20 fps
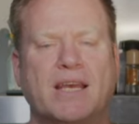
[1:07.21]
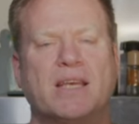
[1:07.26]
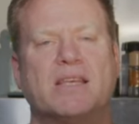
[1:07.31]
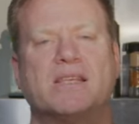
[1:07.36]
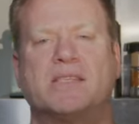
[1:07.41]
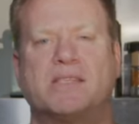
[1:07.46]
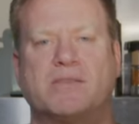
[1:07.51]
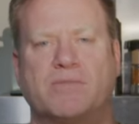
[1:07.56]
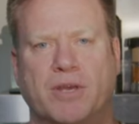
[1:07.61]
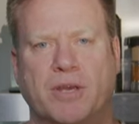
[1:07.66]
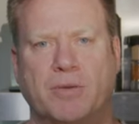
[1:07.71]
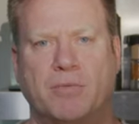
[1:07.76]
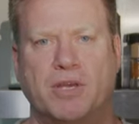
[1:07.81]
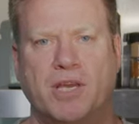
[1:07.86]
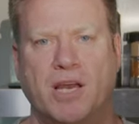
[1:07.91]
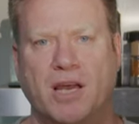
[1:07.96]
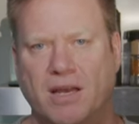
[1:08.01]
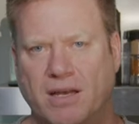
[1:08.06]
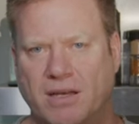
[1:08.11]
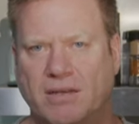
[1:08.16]

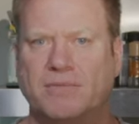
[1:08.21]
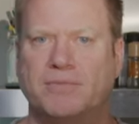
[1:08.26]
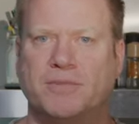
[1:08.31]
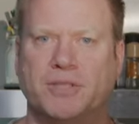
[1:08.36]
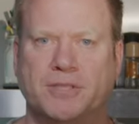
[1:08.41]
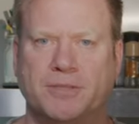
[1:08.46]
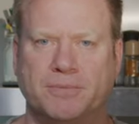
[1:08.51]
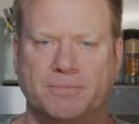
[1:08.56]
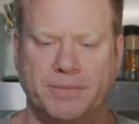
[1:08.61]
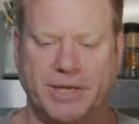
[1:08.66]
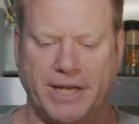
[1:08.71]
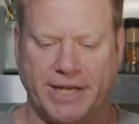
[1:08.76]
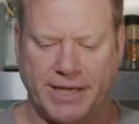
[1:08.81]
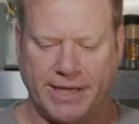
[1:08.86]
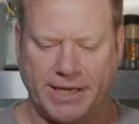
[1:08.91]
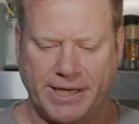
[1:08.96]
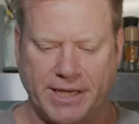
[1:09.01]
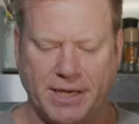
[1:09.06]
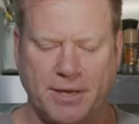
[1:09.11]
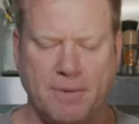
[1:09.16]
Swabia,
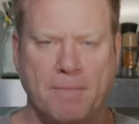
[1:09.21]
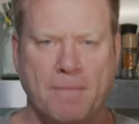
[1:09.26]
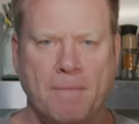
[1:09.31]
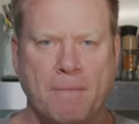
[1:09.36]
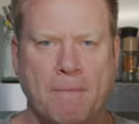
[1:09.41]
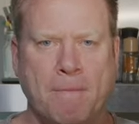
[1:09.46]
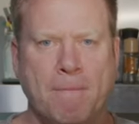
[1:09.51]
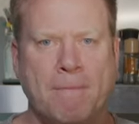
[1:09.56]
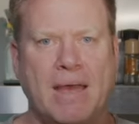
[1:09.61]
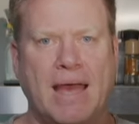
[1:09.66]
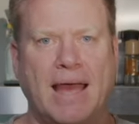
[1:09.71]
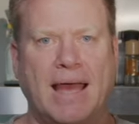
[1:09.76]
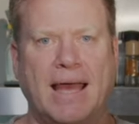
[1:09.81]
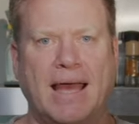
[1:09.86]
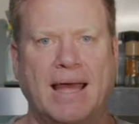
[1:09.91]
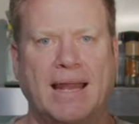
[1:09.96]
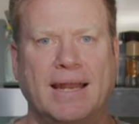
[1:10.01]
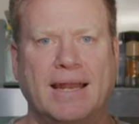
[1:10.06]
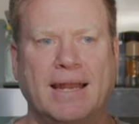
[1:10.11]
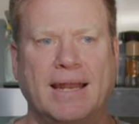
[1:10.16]
Württemberg.
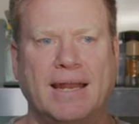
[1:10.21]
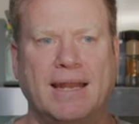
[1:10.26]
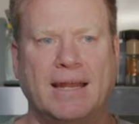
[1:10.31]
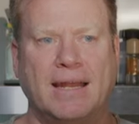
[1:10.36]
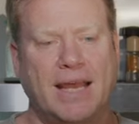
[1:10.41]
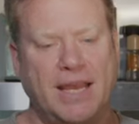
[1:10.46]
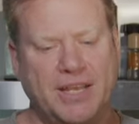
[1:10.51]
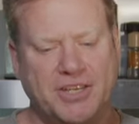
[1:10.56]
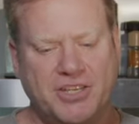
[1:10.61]
And I